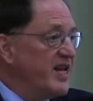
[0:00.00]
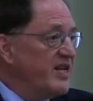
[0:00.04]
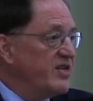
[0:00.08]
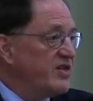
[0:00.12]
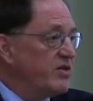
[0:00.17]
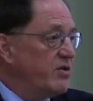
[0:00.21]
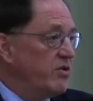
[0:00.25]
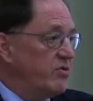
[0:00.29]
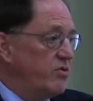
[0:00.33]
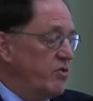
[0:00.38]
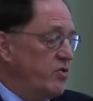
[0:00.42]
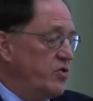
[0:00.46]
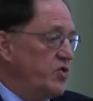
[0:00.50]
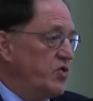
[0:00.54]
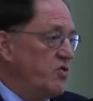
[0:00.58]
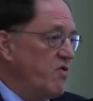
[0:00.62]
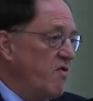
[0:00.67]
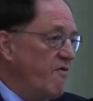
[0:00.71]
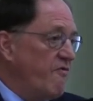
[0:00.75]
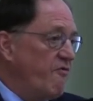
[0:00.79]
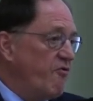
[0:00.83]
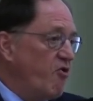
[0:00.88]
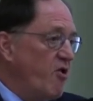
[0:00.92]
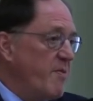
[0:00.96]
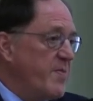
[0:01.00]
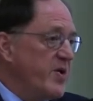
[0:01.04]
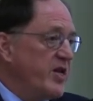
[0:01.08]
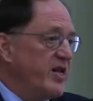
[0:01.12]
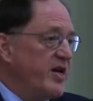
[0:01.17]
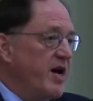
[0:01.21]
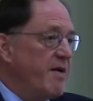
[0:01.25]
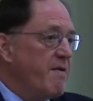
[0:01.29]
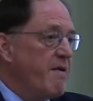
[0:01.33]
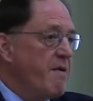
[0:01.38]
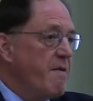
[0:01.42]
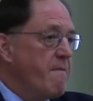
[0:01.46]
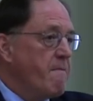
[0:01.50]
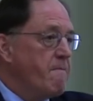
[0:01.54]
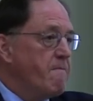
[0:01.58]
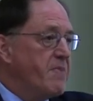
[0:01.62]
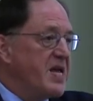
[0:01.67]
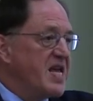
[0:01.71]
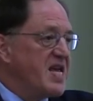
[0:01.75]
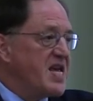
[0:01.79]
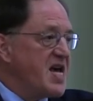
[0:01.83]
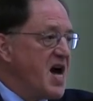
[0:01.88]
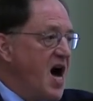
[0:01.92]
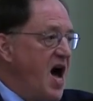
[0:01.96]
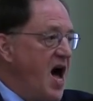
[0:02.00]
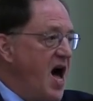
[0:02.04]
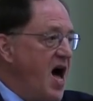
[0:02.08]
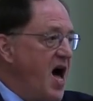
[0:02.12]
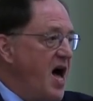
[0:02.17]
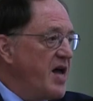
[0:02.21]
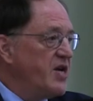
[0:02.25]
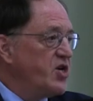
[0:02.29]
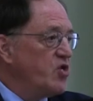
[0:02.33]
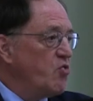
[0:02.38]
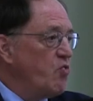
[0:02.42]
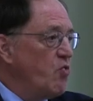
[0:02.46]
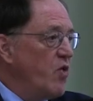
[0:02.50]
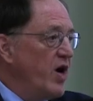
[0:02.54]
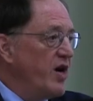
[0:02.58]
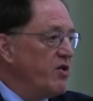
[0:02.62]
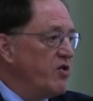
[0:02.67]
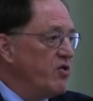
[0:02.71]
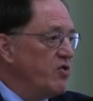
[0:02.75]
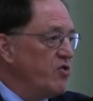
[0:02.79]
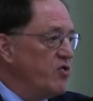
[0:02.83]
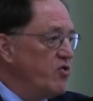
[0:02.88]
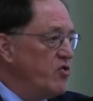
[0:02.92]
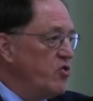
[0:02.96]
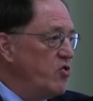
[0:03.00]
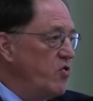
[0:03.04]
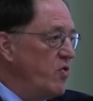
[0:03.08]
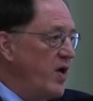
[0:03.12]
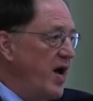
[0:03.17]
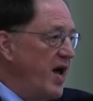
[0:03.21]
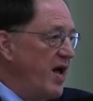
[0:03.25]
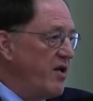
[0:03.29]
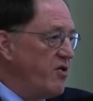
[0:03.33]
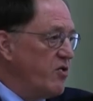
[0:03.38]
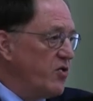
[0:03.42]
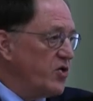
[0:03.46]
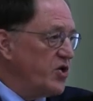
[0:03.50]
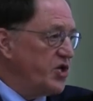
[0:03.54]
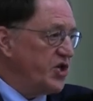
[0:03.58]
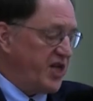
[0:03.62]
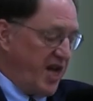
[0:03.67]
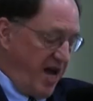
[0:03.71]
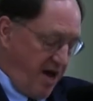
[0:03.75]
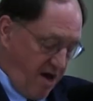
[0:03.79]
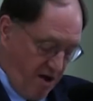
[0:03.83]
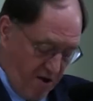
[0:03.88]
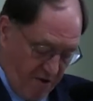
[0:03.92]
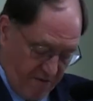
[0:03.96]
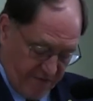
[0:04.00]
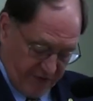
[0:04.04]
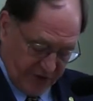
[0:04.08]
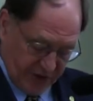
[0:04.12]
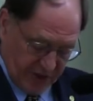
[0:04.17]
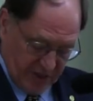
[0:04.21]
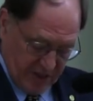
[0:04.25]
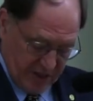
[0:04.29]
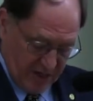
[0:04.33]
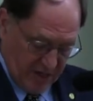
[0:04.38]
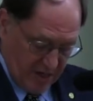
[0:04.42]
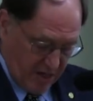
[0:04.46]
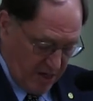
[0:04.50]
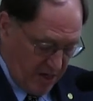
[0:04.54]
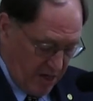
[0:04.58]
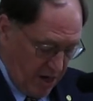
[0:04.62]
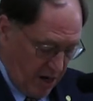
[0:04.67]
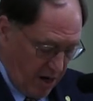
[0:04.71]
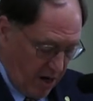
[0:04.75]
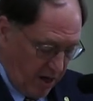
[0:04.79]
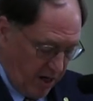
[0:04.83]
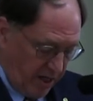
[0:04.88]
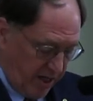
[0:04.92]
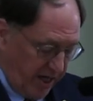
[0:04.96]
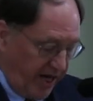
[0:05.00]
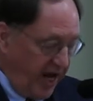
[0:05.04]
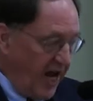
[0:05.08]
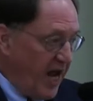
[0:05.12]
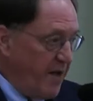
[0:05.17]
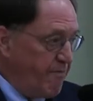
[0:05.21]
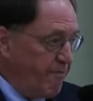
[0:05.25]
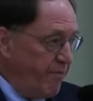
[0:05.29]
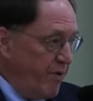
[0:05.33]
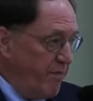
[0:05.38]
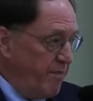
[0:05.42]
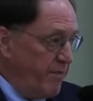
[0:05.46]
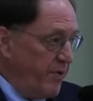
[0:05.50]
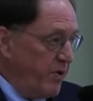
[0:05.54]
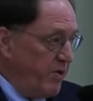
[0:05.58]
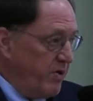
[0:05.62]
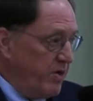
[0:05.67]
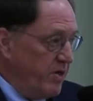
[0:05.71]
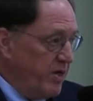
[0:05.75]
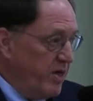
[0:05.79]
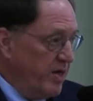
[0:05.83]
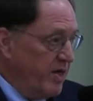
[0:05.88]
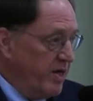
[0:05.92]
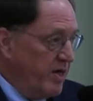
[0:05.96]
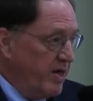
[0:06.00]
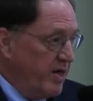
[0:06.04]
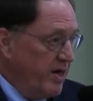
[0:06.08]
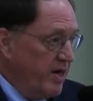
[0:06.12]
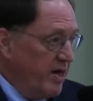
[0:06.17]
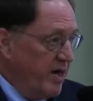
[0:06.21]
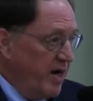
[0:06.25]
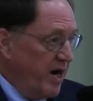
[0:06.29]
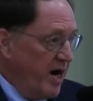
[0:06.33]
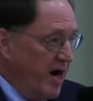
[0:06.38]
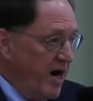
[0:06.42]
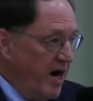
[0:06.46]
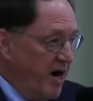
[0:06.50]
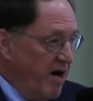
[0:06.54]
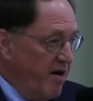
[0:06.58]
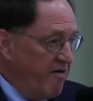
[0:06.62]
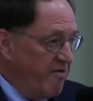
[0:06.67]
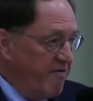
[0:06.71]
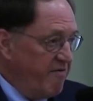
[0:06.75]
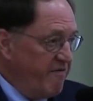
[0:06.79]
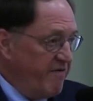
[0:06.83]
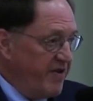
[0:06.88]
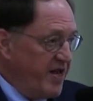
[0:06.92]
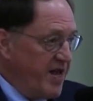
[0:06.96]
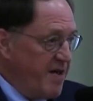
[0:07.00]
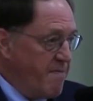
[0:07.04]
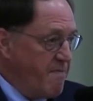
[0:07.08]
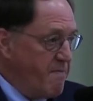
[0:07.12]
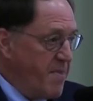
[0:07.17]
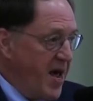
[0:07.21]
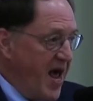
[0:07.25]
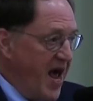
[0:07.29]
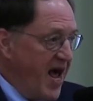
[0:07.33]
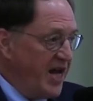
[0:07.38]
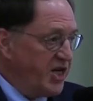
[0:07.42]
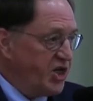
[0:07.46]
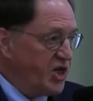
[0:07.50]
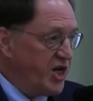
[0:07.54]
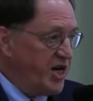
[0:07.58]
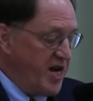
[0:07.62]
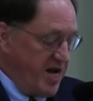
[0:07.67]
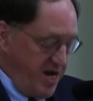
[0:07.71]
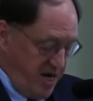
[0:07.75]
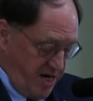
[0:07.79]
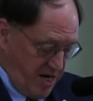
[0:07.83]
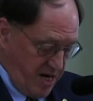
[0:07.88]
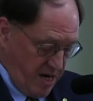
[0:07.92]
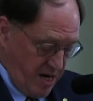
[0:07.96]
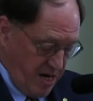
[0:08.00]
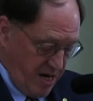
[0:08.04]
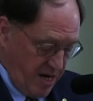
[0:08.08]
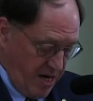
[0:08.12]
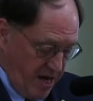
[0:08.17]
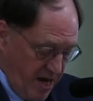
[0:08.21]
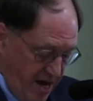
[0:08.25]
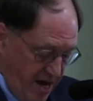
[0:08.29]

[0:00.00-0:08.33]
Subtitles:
institution or formula beyond what you yourselves are capable of imagining